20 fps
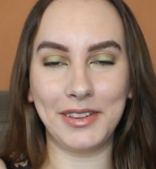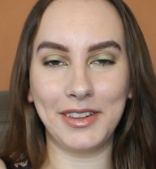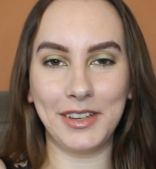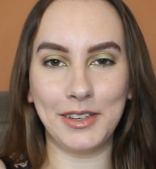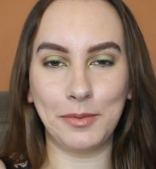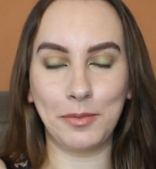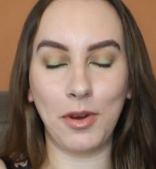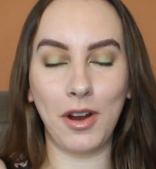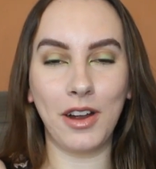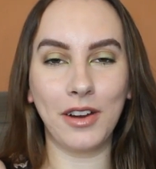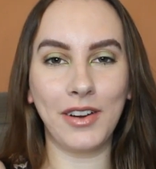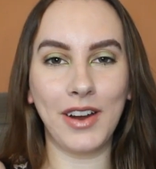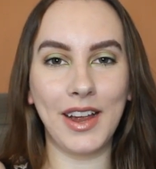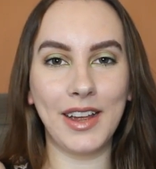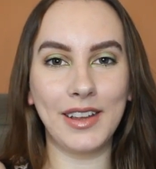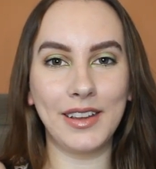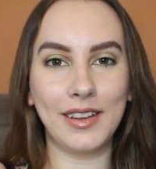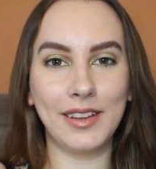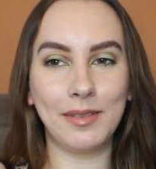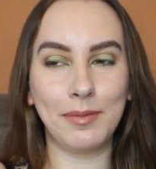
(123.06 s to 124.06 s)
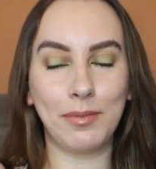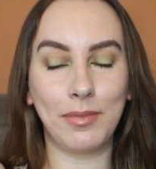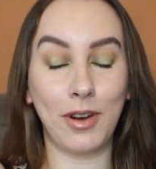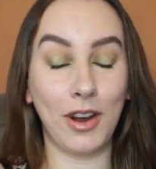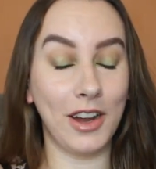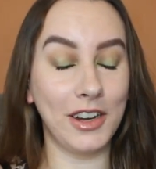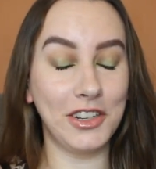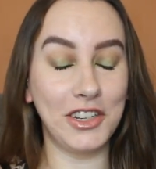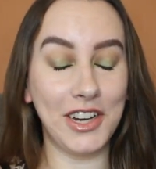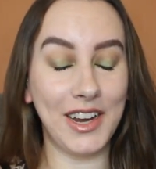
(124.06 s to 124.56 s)
with this progress
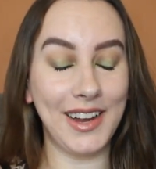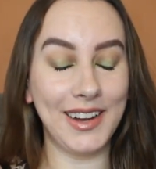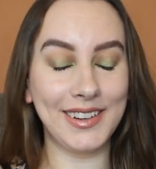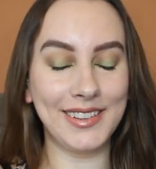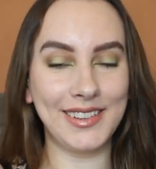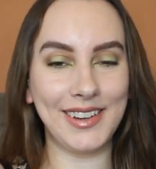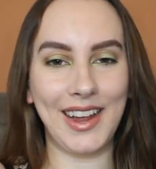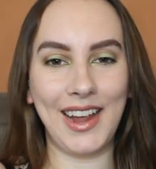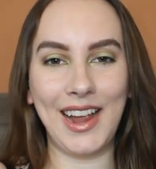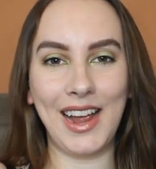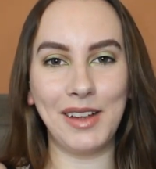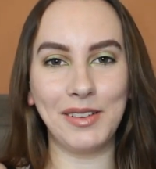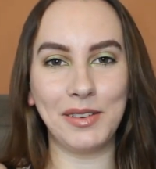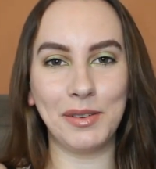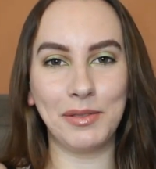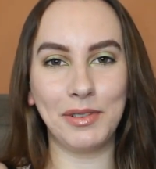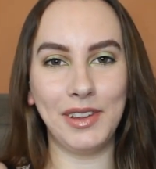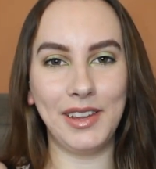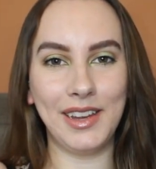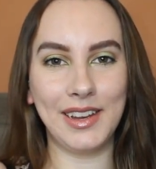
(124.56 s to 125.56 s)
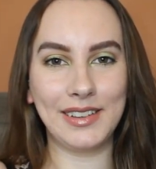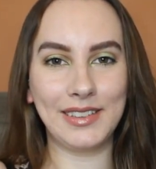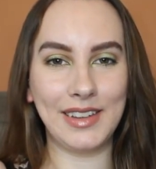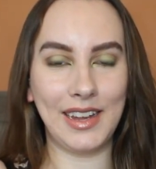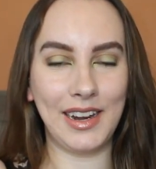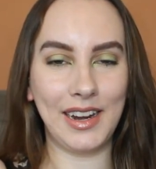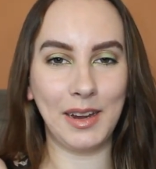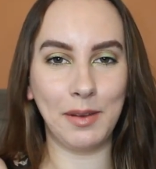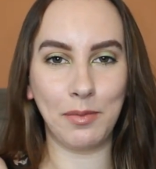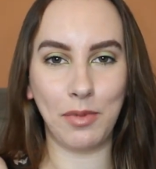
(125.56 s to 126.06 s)
project. I have some really
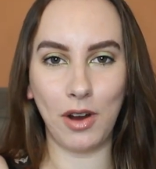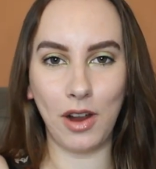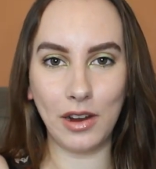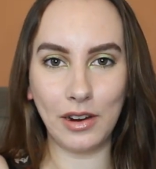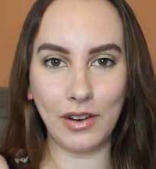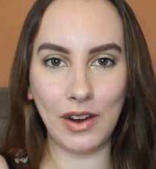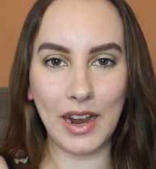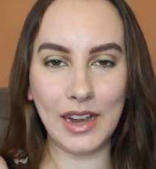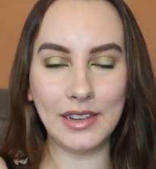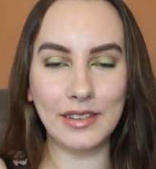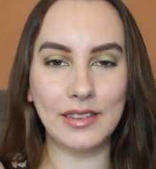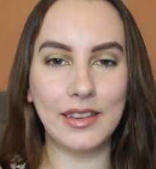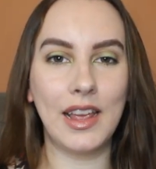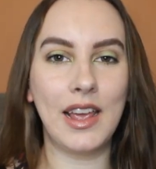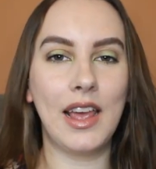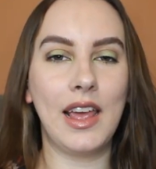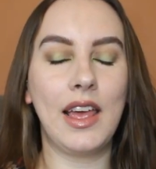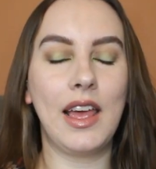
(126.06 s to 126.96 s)
exciting progress.